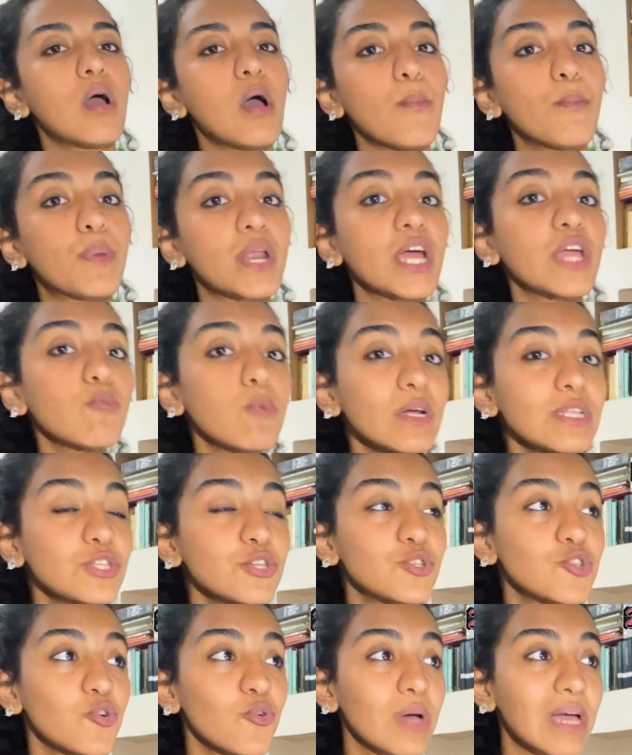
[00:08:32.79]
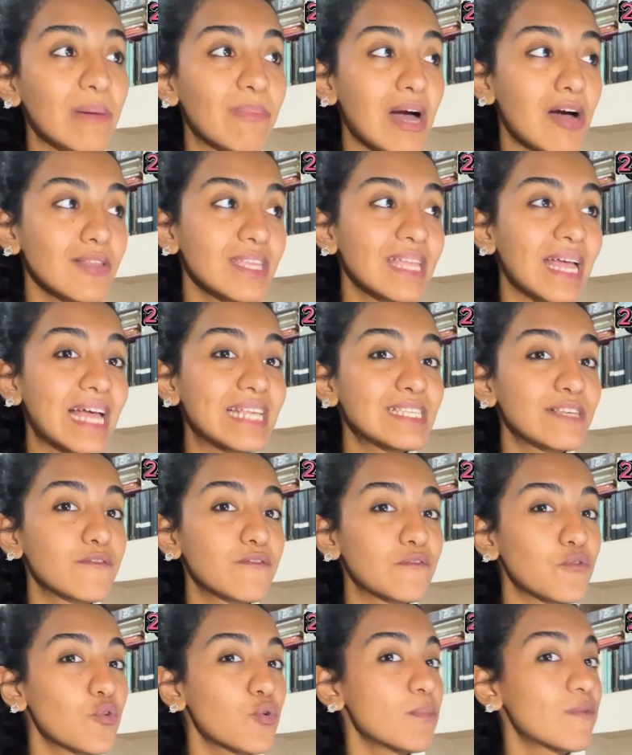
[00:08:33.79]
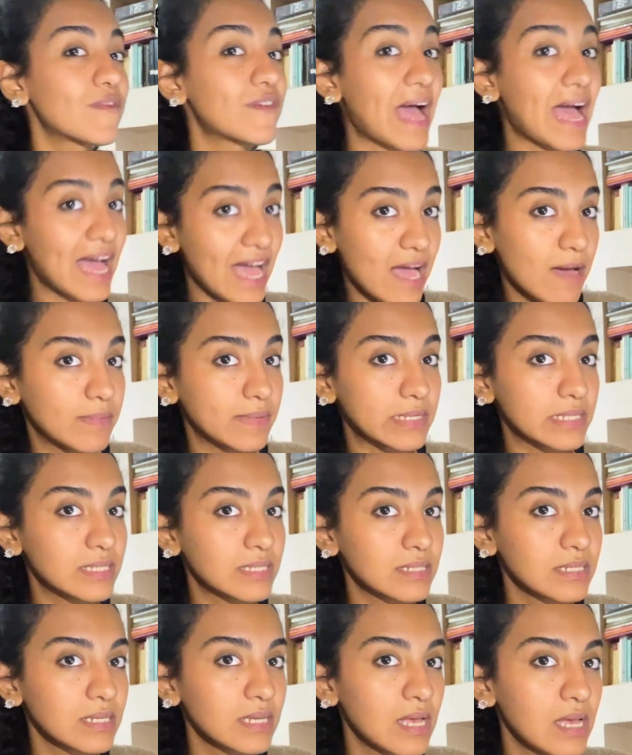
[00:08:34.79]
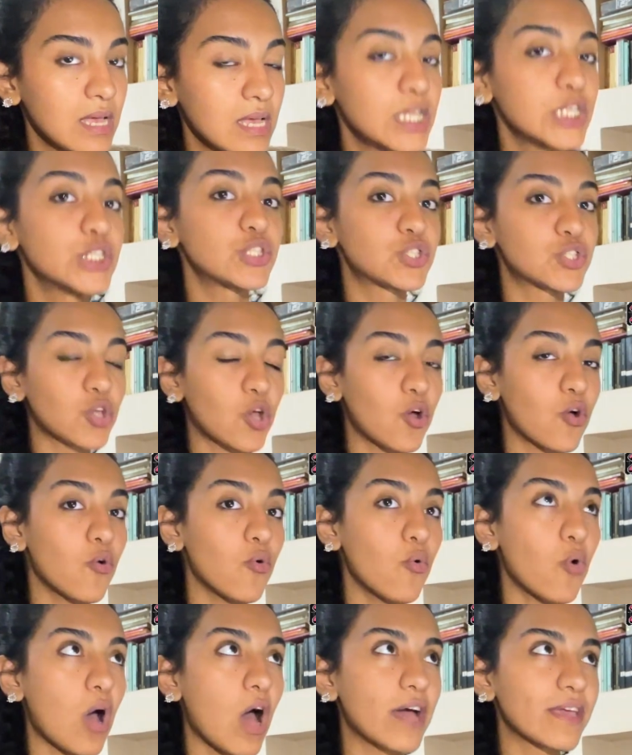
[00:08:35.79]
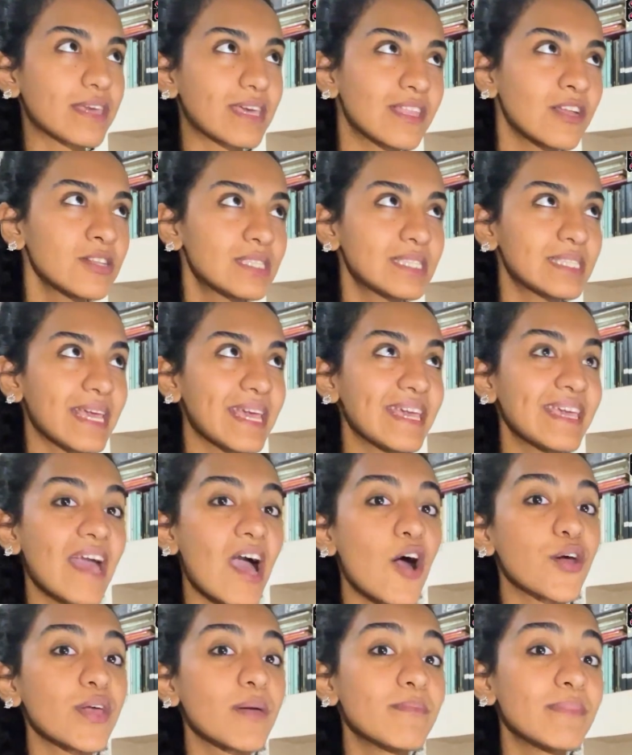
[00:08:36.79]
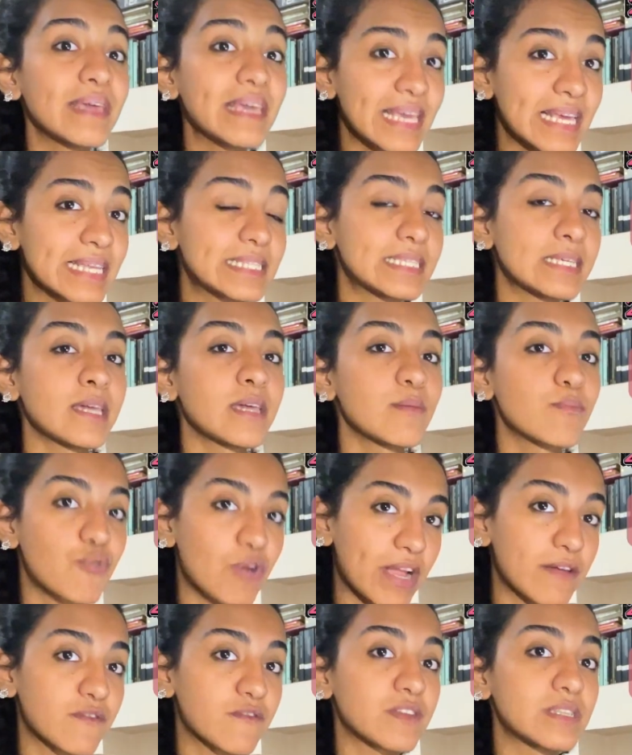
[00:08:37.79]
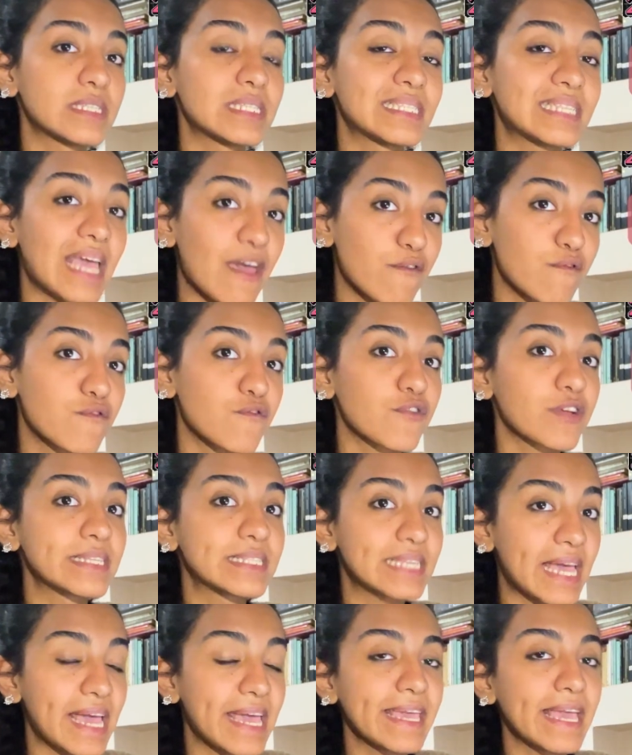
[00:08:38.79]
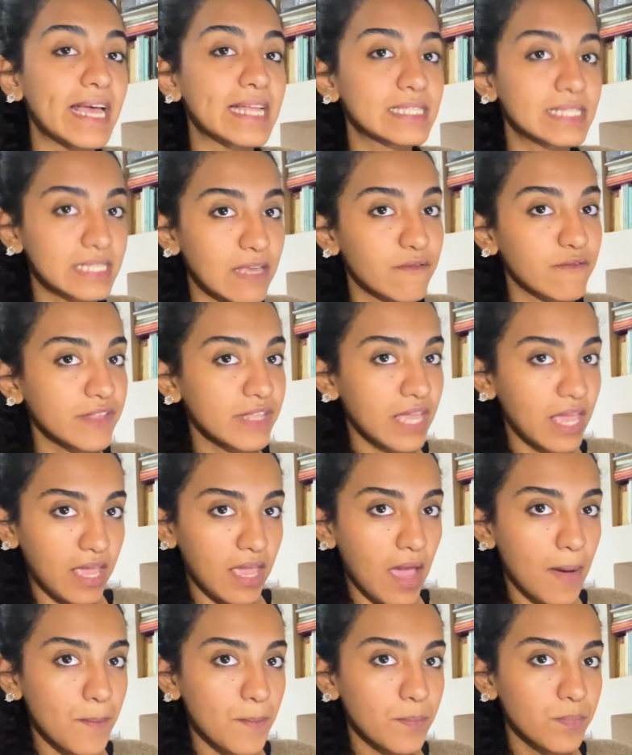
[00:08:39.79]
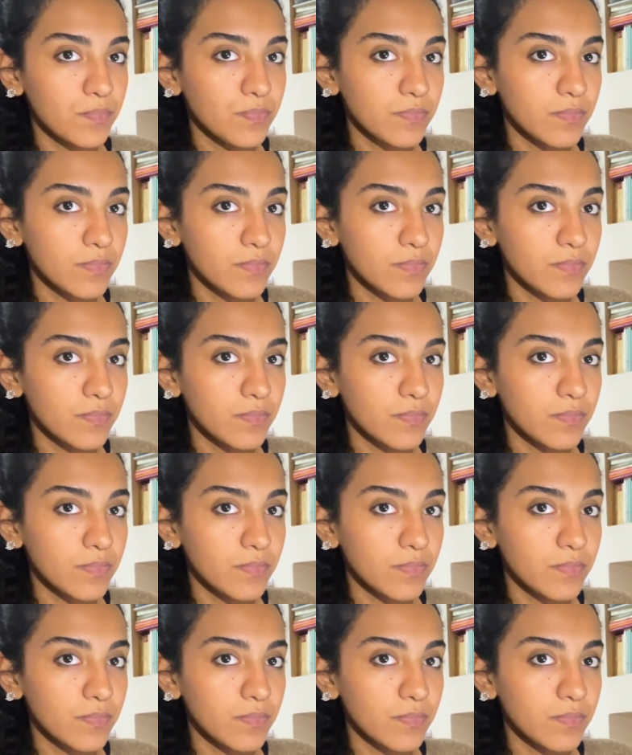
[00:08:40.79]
But I want to talk about it as a form of habit. So I cannot say I am eating breakfast every day at 7 a.m.